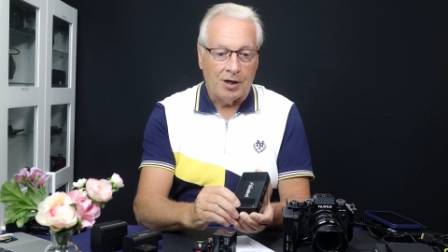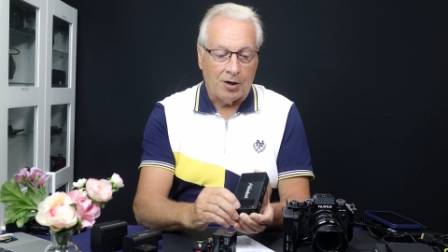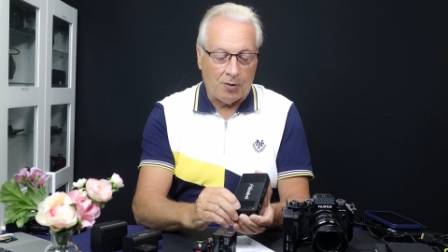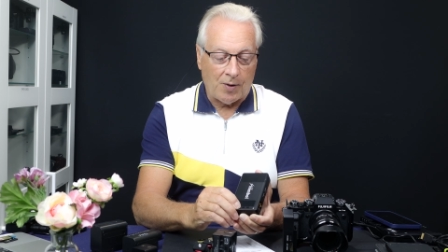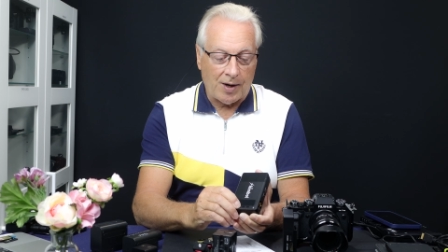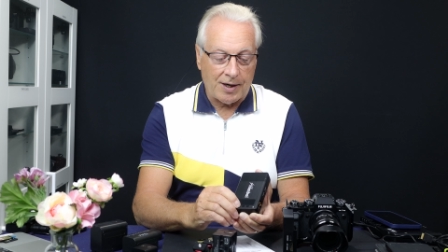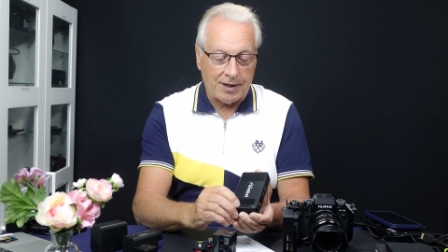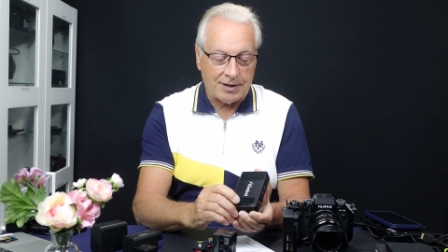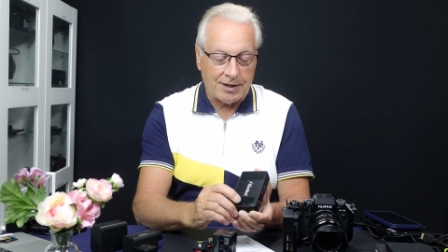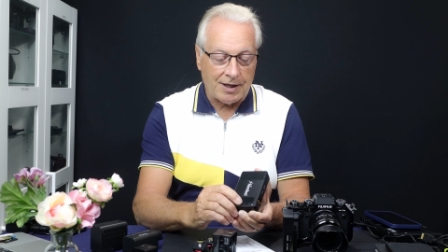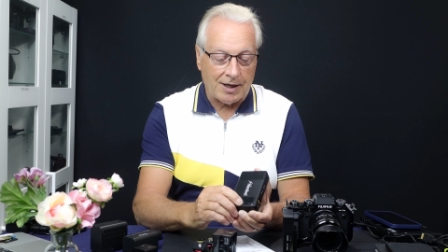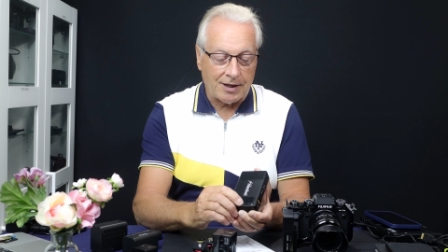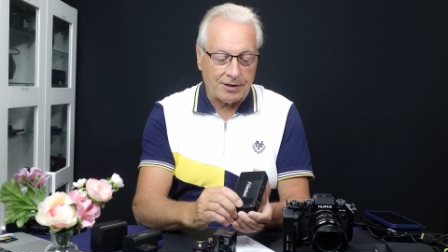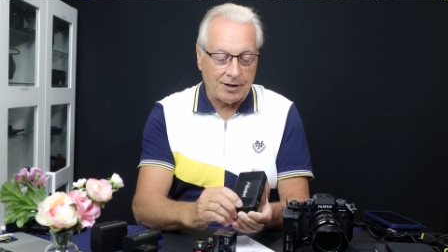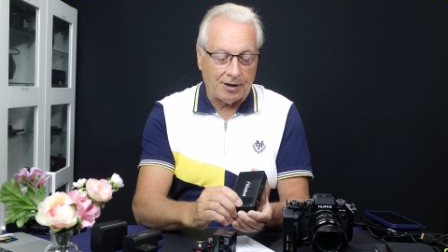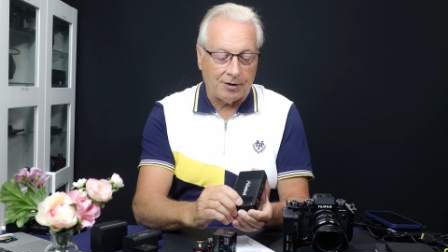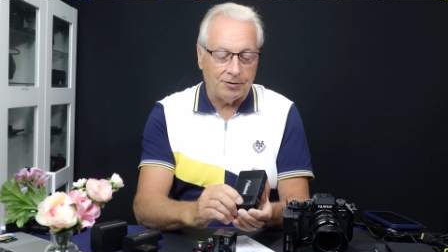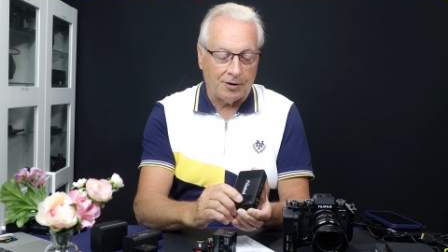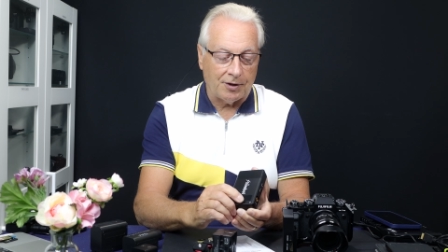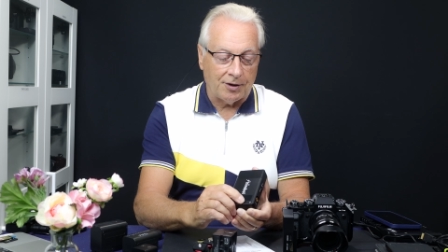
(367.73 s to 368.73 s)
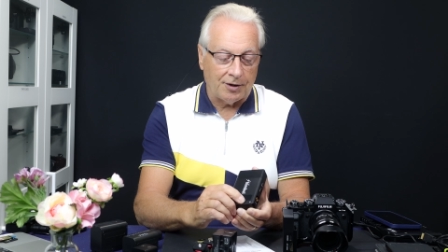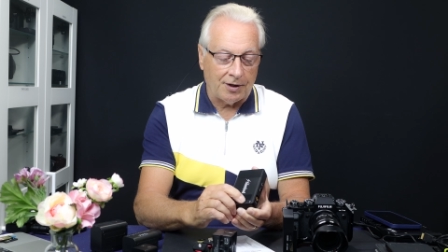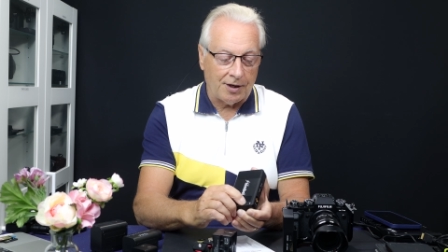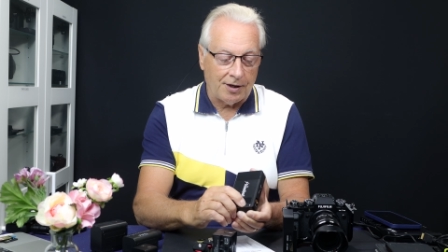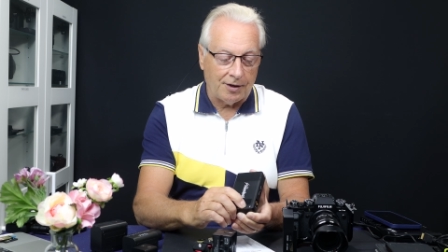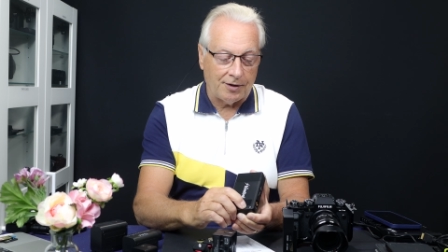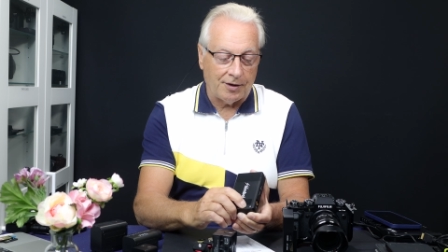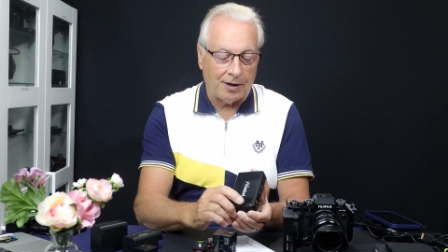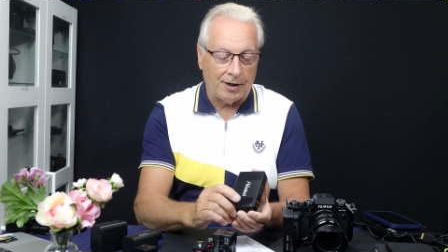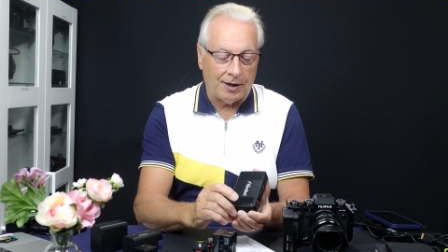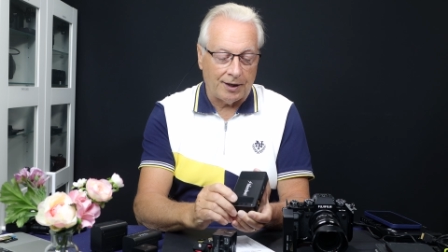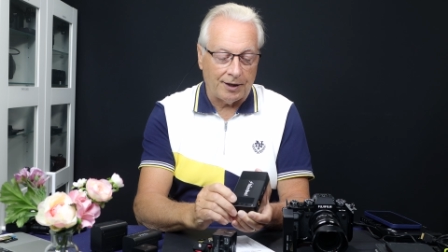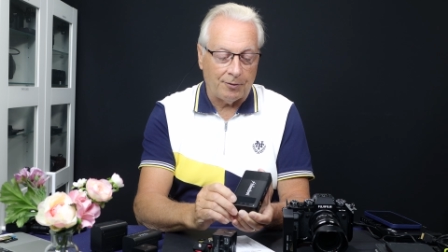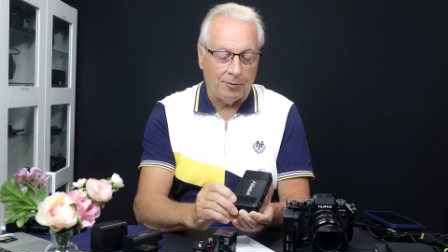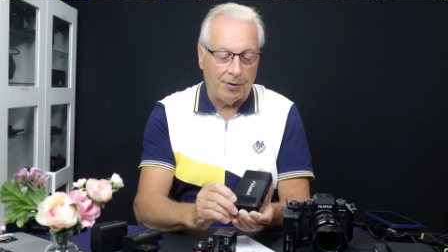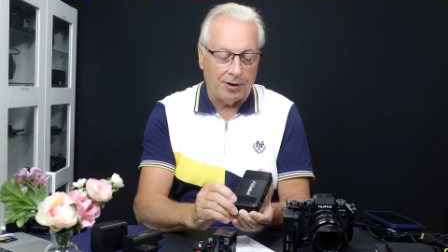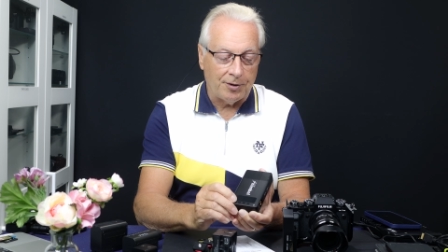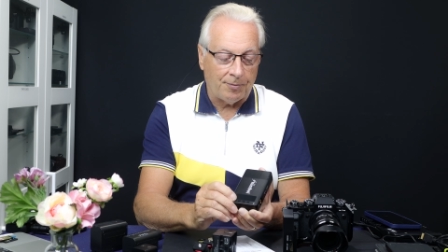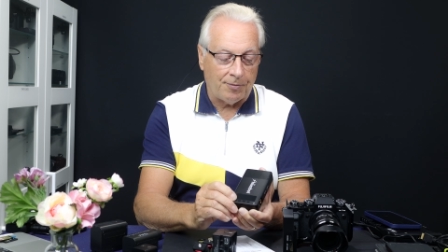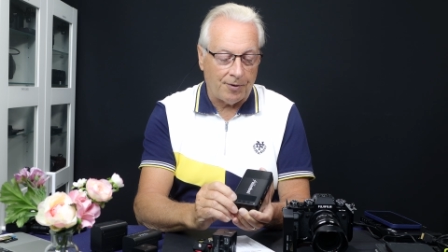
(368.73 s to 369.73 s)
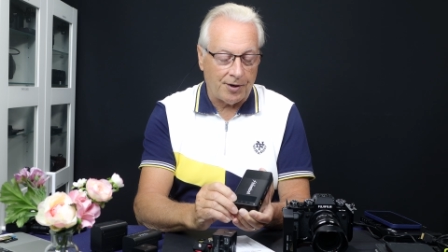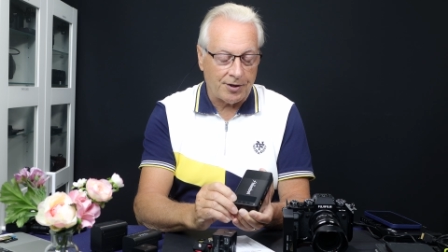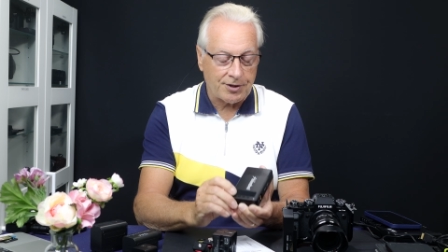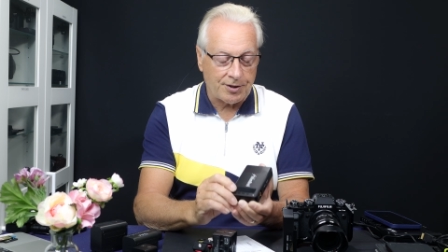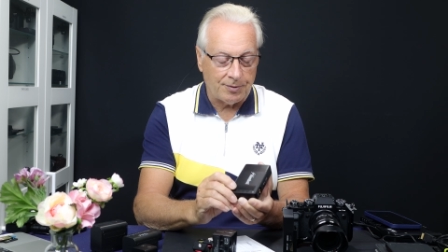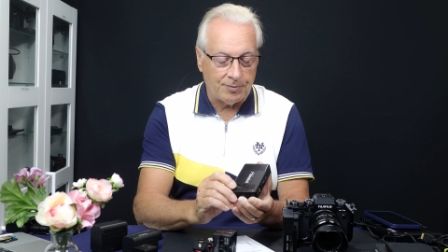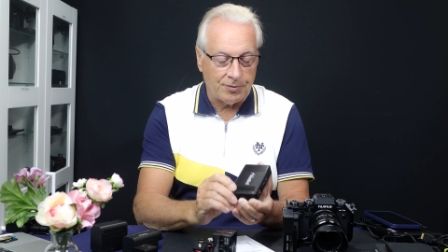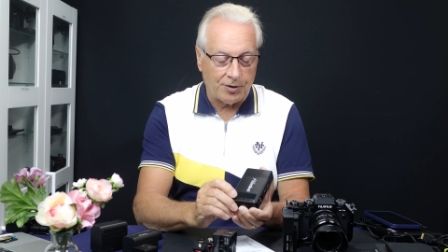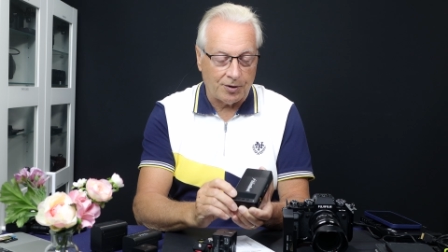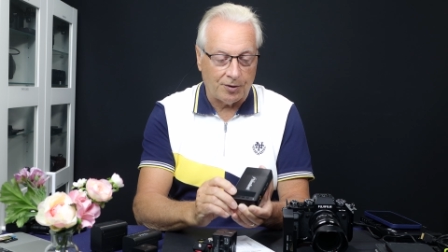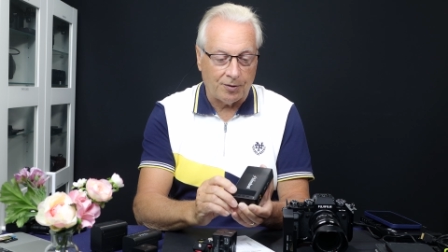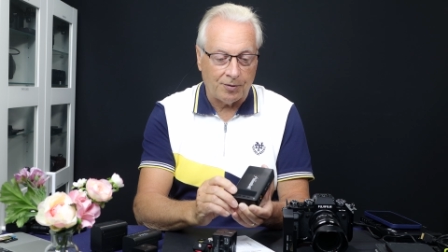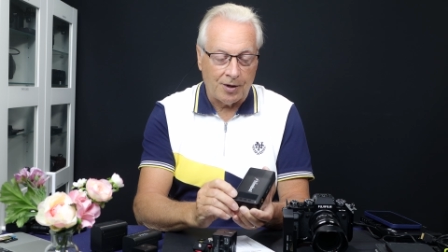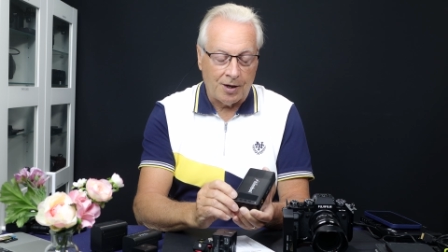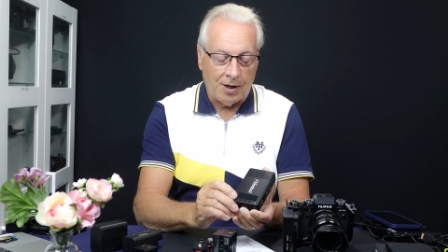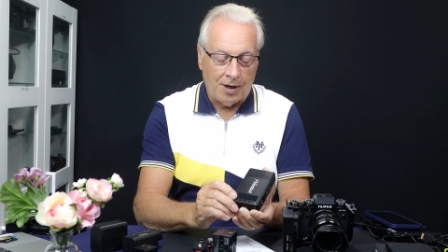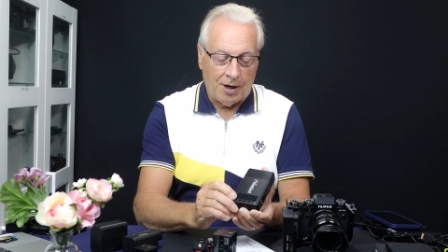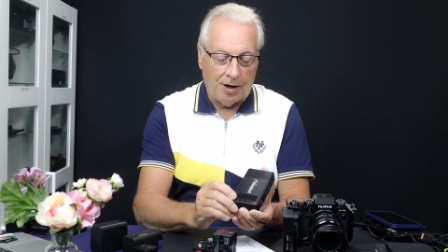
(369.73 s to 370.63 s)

Quite tactile, you can hear the click when you press them, so